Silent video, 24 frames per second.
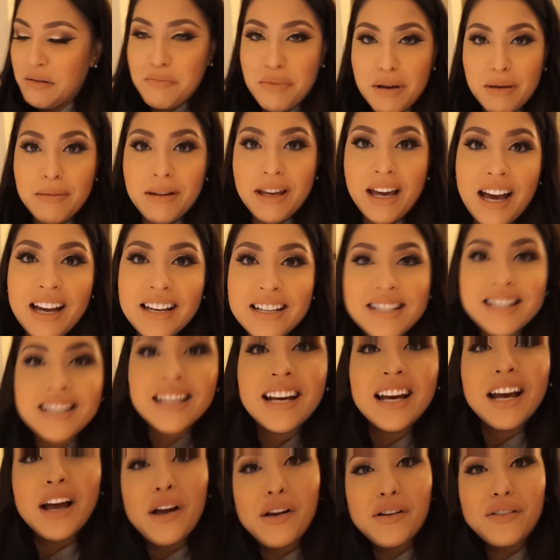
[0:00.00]
baby ass
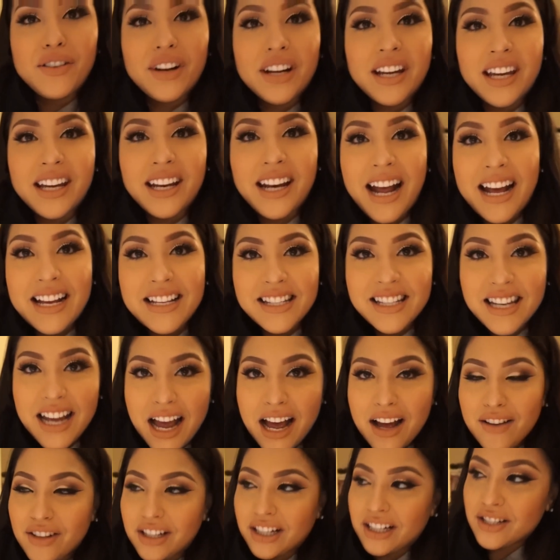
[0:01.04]
freaking has to
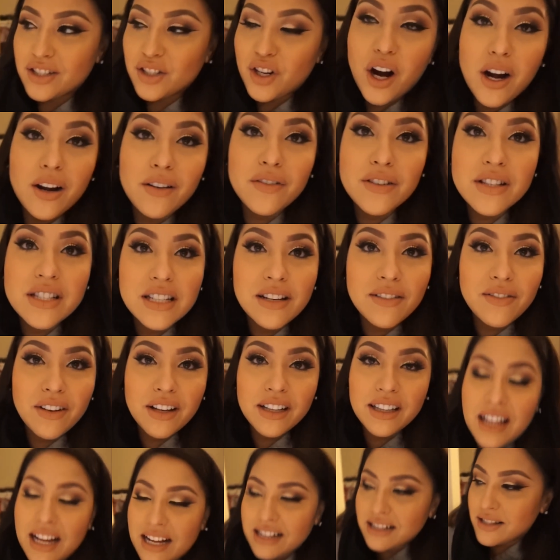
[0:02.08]
have like a scarf and stuff
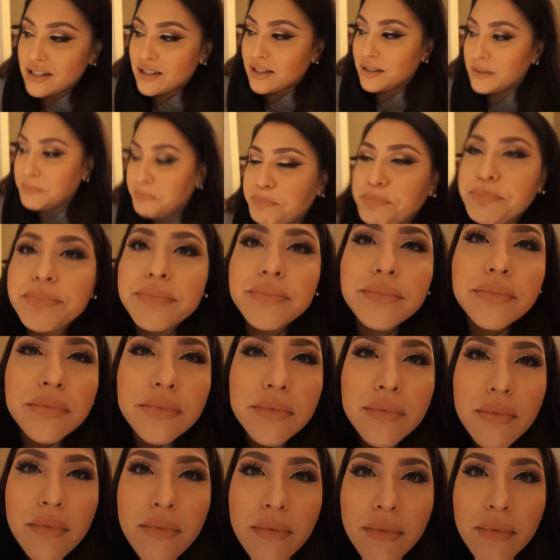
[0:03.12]
like that. So
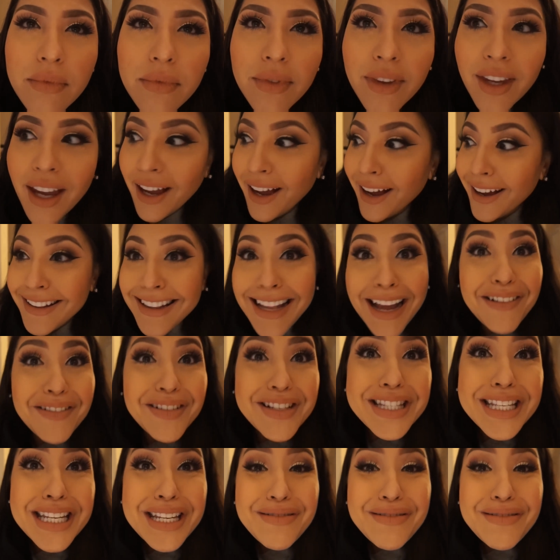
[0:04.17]
that was